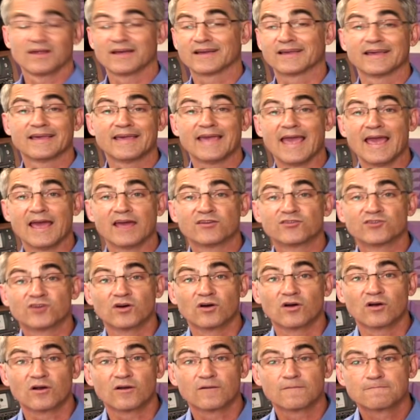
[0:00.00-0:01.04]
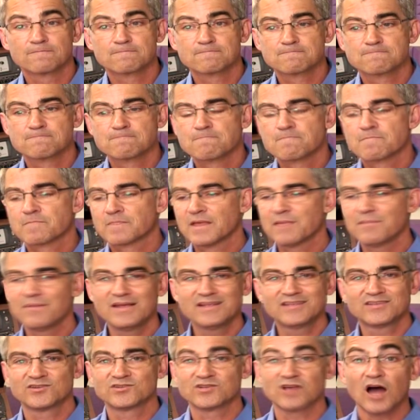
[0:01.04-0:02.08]
like a Kantar. That
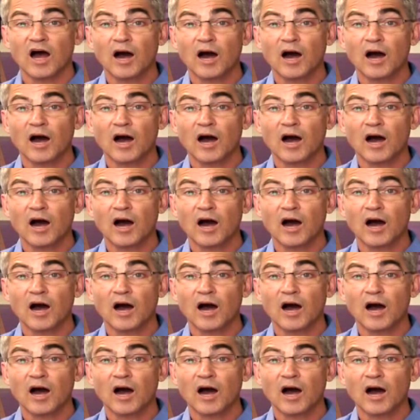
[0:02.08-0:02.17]
means there's